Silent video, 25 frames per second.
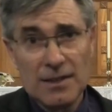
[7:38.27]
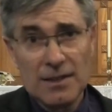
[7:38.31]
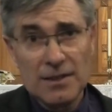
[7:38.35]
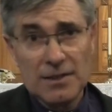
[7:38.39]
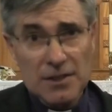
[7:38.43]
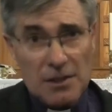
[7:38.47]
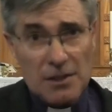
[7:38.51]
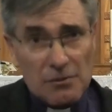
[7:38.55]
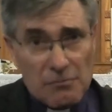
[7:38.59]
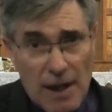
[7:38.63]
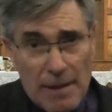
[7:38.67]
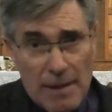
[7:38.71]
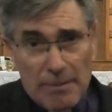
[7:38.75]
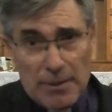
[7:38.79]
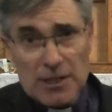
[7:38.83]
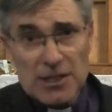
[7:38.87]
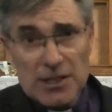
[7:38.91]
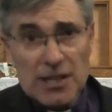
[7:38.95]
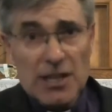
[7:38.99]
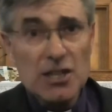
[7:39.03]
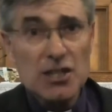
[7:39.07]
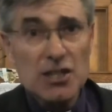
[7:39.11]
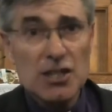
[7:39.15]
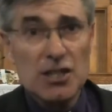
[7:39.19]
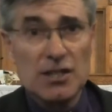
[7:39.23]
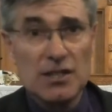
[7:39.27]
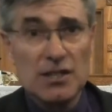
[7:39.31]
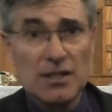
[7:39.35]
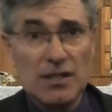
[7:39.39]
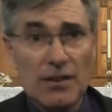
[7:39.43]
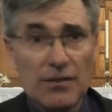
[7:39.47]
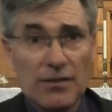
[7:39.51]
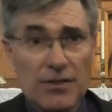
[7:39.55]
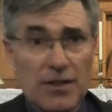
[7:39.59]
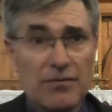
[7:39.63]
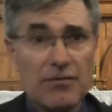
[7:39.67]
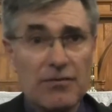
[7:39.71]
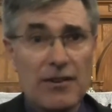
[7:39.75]
The repetition
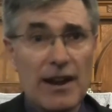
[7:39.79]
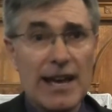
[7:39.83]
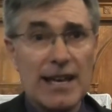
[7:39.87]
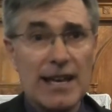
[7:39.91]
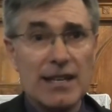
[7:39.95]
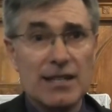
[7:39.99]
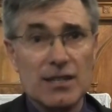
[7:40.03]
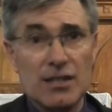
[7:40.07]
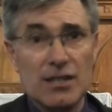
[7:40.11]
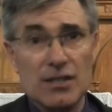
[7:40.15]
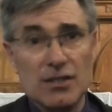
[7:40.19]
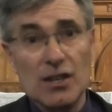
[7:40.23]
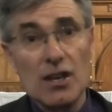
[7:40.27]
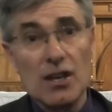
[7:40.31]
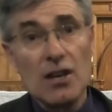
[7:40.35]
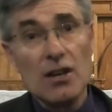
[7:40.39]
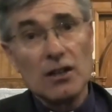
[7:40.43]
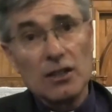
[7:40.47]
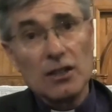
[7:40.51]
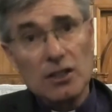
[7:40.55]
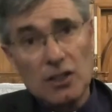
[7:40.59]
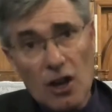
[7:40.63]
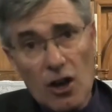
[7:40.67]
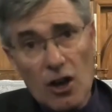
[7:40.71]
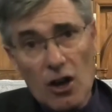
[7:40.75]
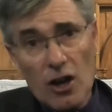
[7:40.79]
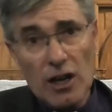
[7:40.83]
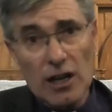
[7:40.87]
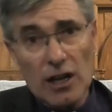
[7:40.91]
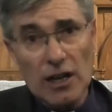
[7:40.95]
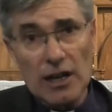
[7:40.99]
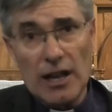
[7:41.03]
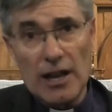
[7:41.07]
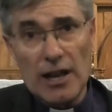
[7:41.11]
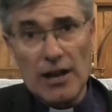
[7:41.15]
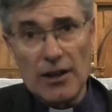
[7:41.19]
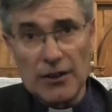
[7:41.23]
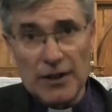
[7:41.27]
of the phrases, God
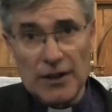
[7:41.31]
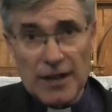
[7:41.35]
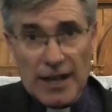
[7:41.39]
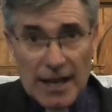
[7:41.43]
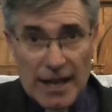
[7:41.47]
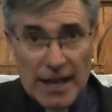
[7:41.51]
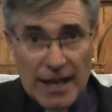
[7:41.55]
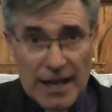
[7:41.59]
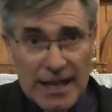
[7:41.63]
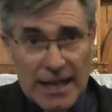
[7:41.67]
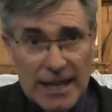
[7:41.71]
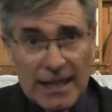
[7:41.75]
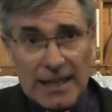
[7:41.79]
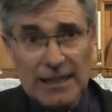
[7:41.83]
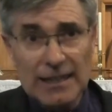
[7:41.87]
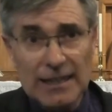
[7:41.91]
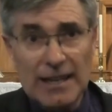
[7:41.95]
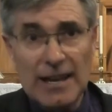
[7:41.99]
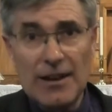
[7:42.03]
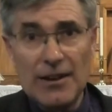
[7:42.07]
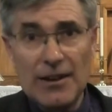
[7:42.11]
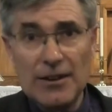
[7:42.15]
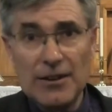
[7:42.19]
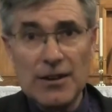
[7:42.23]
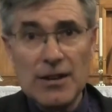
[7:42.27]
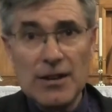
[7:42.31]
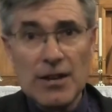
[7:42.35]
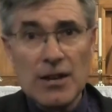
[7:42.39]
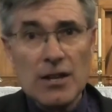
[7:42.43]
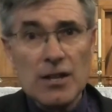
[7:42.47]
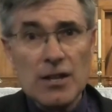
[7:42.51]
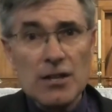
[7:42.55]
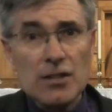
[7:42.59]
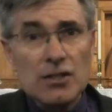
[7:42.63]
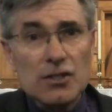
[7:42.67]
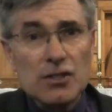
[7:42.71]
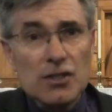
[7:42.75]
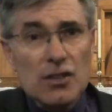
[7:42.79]
alone, He alone,
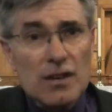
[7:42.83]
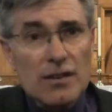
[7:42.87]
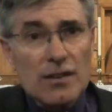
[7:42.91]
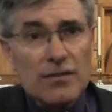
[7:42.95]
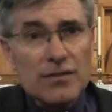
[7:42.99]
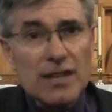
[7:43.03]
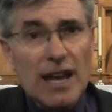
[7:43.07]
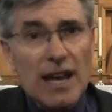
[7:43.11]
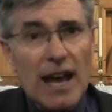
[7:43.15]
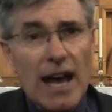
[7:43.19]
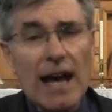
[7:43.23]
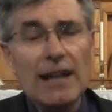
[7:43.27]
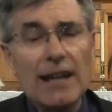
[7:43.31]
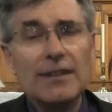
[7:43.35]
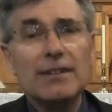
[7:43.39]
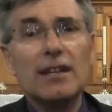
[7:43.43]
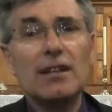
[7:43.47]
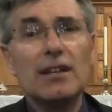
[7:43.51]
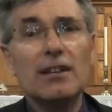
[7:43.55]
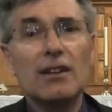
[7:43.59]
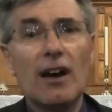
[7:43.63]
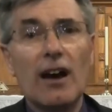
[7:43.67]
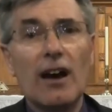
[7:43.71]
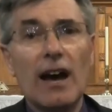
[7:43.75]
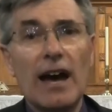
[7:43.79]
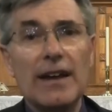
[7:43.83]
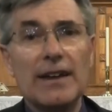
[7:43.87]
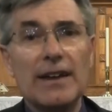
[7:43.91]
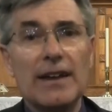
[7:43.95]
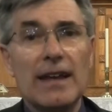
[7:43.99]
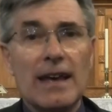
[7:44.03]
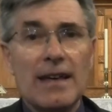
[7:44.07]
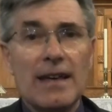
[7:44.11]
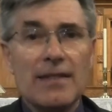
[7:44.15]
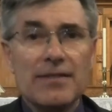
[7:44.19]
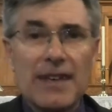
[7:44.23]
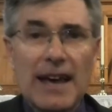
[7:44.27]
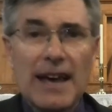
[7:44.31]
serve to underline
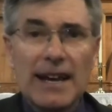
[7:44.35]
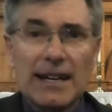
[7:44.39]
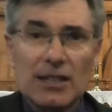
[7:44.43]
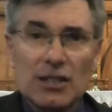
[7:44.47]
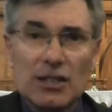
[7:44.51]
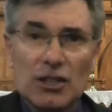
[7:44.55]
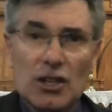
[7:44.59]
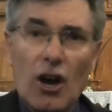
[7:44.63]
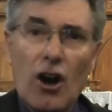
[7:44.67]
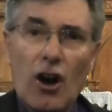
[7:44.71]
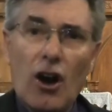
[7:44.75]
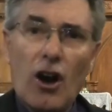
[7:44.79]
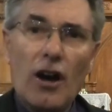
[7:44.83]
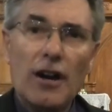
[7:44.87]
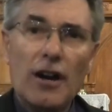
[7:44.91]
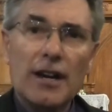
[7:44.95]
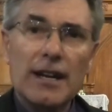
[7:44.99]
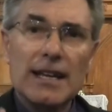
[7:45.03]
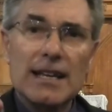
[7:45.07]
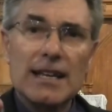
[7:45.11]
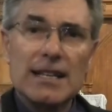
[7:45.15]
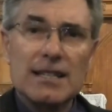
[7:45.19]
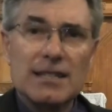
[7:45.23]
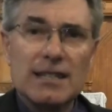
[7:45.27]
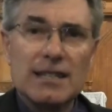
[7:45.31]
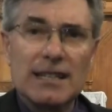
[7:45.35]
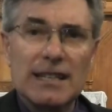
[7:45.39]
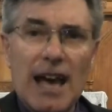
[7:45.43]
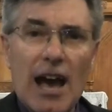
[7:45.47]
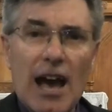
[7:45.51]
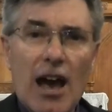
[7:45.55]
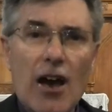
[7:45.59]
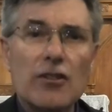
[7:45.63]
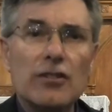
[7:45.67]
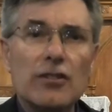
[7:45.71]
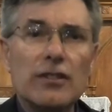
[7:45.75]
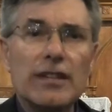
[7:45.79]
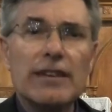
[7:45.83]
that God is the
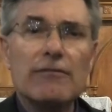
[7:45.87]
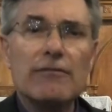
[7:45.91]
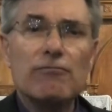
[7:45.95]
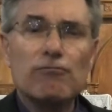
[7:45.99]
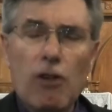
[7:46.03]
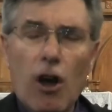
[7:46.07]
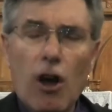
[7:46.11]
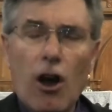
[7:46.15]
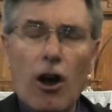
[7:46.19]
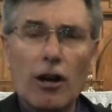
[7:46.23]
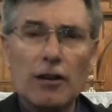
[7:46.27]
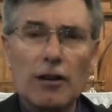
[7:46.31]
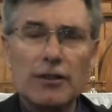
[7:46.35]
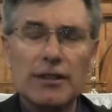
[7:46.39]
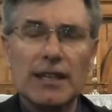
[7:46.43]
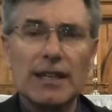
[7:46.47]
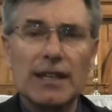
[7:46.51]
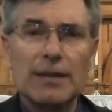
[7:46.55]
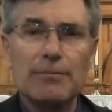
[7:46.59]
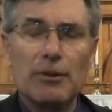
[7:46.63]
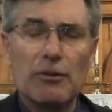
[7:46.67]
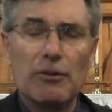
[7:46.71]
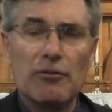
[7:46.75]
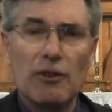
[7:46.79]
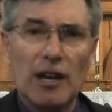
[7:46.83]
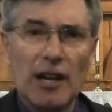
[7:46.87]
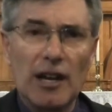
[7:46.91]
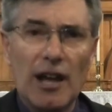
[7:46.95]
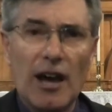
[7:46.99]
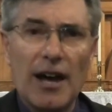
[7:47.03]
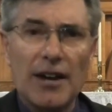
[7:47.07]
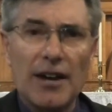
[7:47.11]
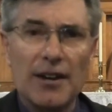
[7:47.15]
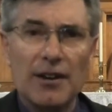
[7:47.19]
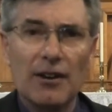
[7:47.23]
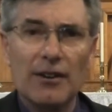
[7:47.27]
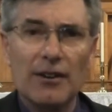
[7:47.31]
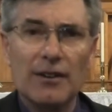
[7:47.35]
only rock that can be
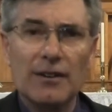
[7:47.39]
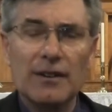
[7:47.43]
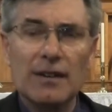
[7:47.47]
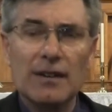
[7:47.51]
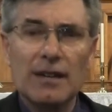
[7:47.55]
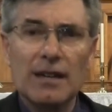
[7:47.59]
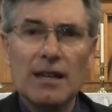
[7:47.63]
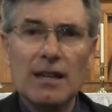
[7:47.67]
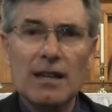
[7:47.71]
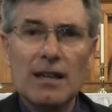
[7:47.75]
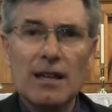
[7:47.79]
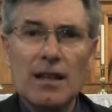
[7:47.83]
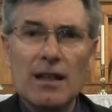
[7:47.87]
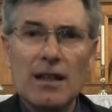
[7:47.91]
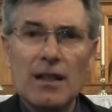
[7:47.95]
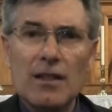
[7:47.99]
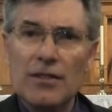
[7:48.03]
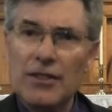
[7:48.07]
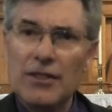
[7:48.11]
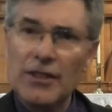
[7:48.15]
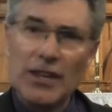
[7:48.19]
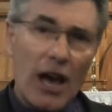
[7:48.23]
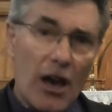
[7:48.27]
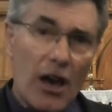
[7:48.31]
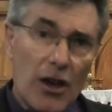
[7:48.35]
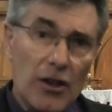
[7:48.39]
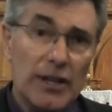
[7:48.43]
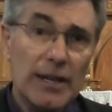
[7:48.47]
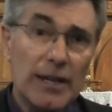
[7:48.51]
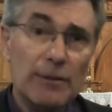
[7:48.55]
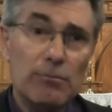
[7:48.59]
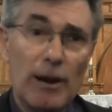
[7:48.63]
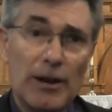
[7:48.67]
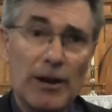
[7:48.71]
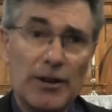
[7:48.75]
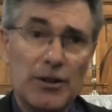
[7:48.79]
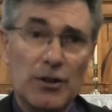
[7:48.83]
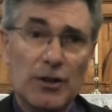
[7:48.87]
relied on, the only
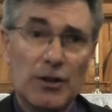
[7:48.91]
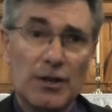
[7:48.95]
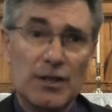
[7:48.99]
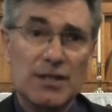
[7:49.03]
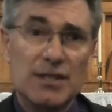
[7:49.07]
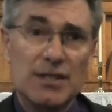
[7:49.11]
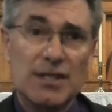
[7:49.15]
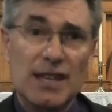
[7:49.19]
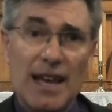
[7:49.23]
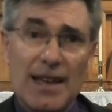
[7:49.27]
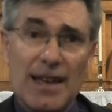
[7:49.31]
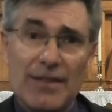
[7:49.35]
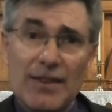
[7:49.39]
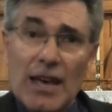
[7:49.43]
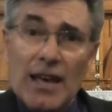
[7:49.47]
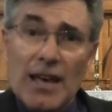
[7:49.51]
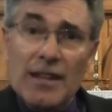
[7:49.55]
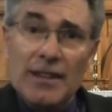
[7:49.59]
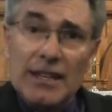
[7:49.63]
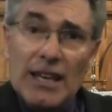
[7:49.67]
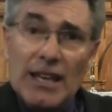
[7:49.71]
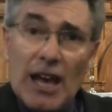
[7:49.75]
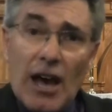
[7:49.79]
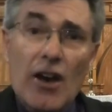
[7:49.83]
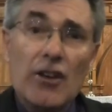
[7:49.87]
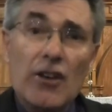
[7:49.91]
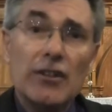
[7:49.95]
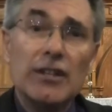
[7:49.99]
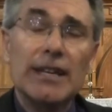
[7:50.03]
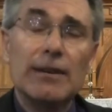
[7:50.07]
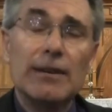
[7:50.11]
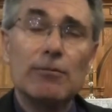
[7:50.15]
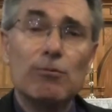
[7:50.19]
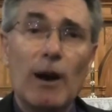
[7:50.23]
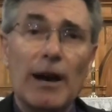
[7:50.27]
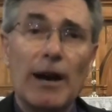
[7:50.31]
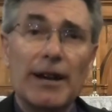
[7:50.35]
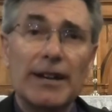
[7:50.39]
one who can save, the only
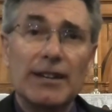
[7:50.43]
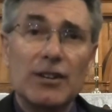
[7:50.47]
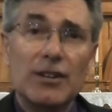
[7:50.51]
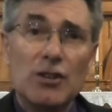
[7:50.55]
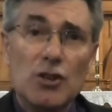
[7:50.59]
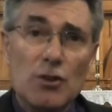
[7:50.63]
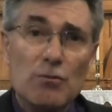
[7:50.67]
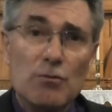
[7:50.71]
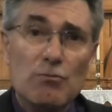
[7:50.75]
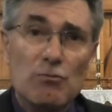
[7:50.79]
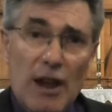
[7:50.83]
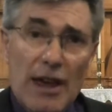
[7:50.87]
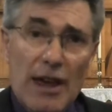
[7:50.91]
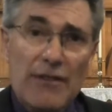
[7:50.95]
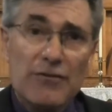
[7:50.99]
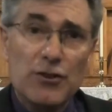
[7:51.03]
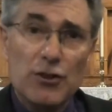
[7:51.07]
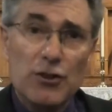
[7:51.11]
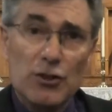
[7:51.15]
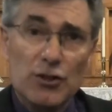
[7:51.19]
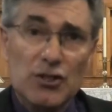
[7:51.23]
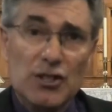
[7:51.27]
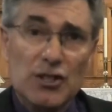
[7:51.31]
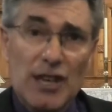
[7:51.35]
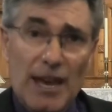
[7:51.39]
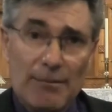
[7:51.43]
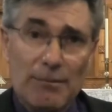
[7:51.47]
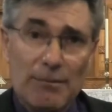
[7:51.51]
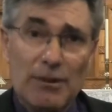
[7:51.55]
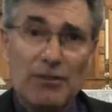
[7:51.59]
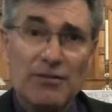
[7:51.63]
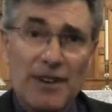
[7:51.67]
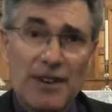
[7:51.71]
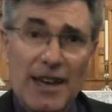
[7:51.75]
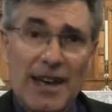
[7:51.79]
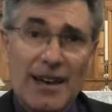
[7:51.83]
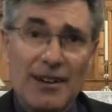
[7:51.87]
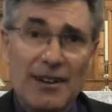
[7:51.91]
one in whom refuge can be
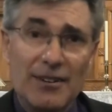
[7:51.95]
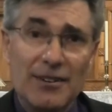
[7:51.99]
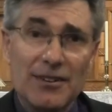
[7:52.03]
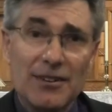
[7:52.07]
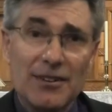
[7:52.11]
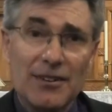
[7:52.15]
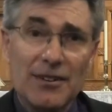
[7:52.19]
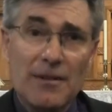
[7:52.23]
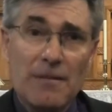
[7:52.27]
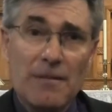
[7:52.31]
found.